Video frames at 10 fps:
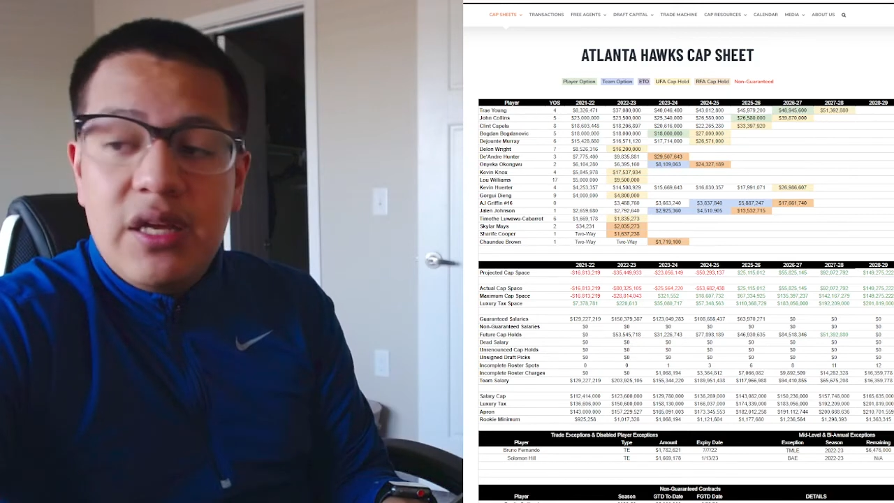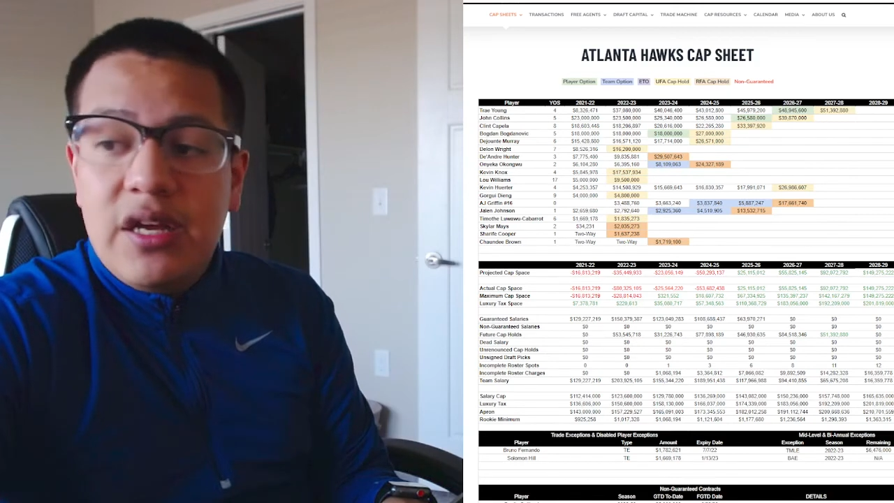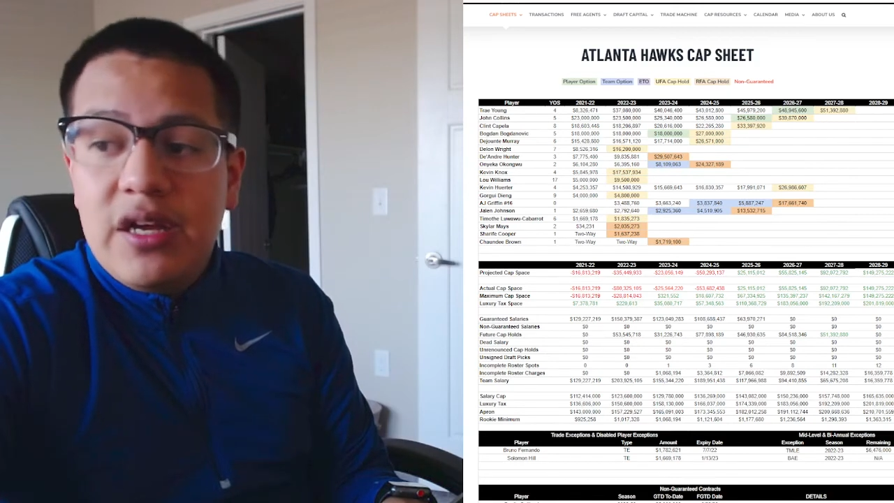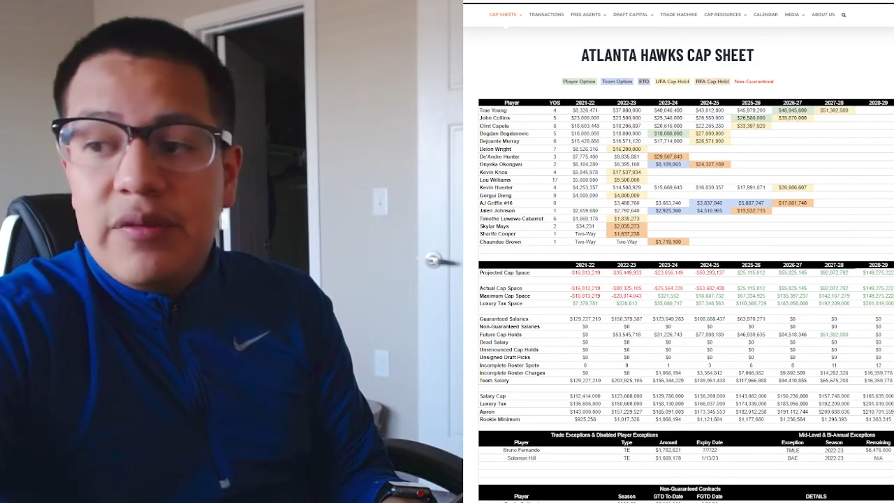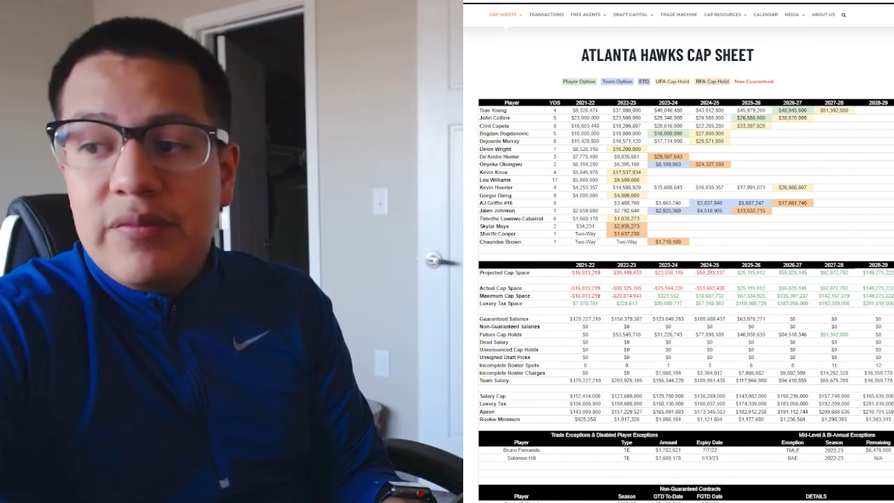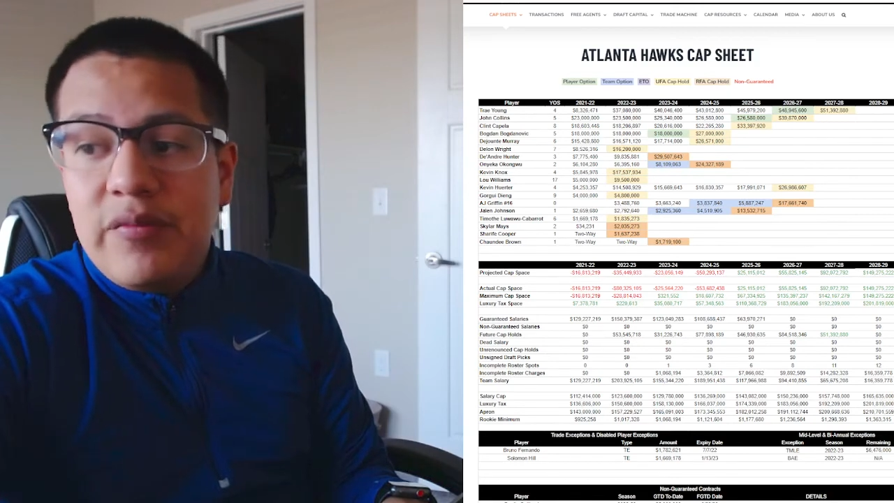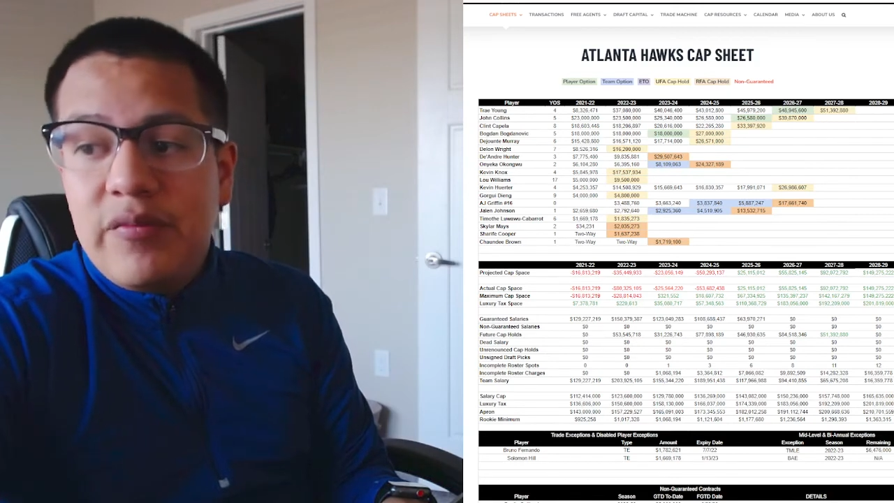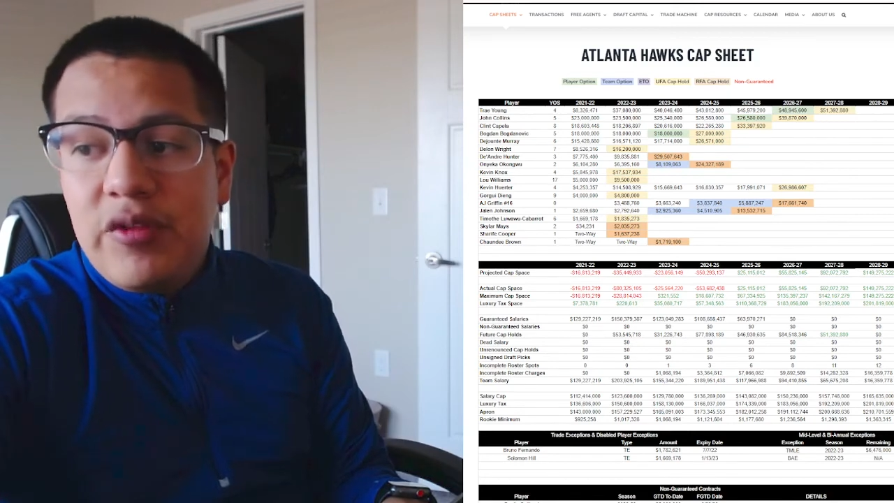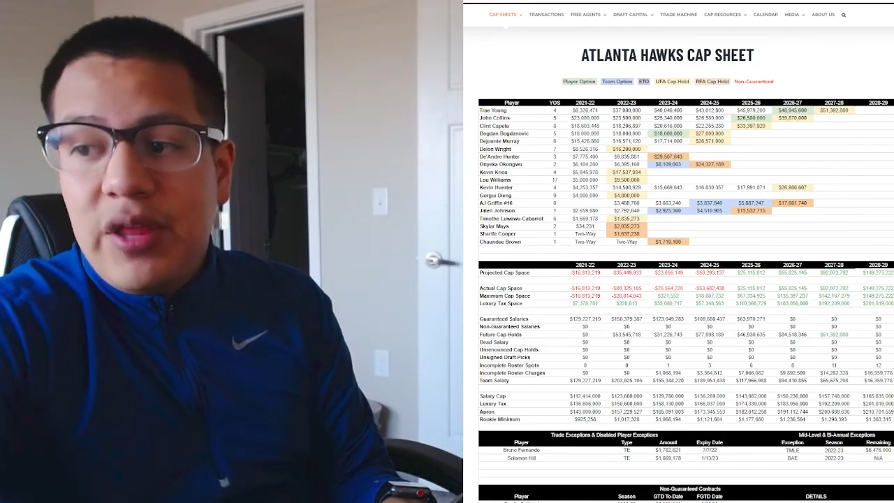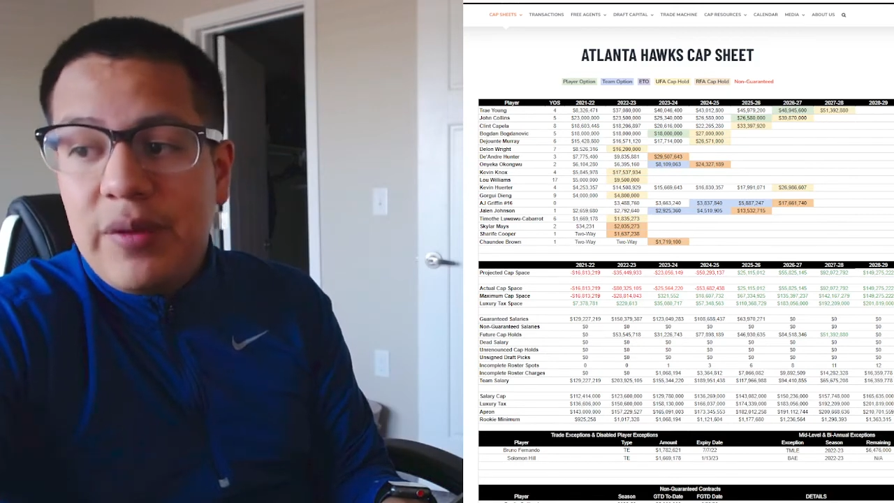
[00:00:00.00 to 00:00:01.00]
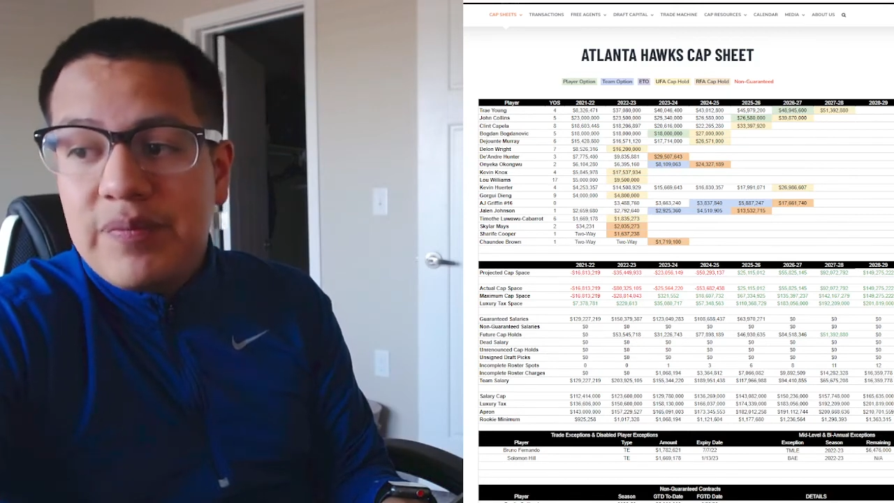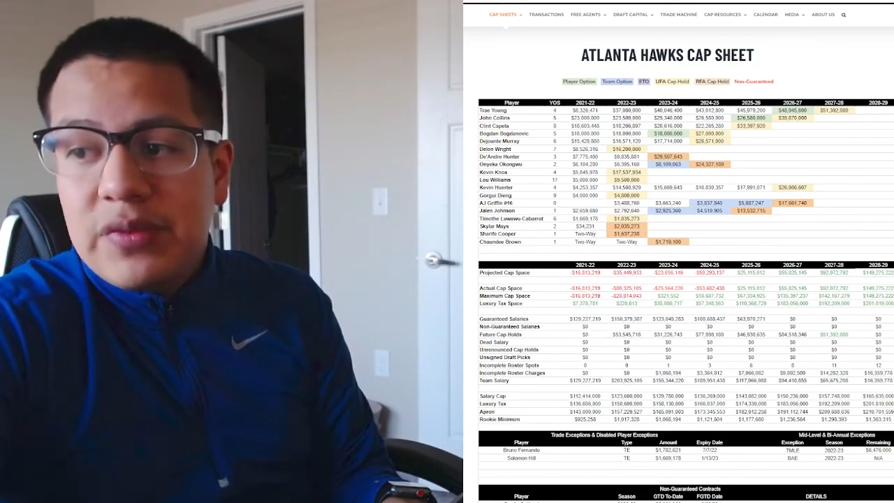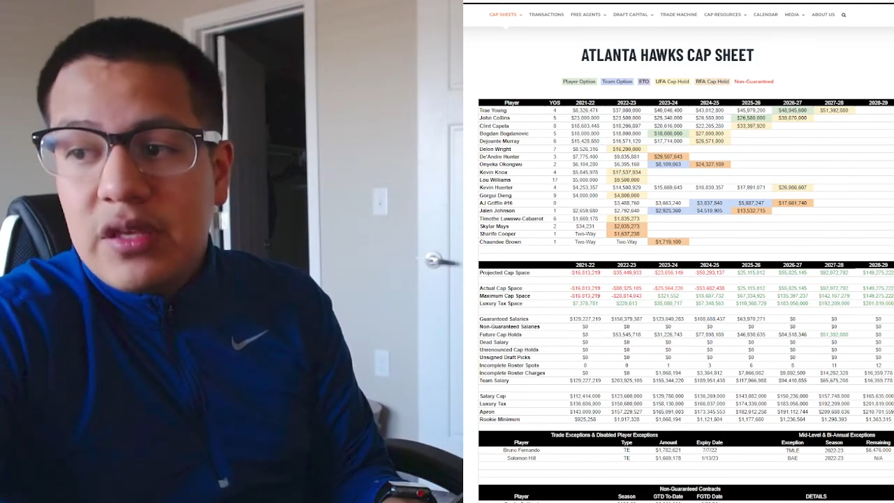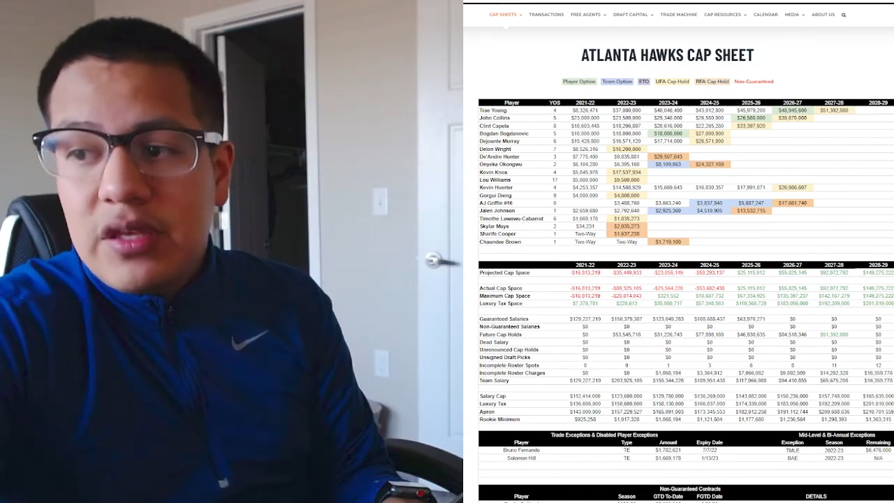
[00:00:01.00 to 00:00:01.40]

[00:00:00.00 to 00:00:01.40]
for them.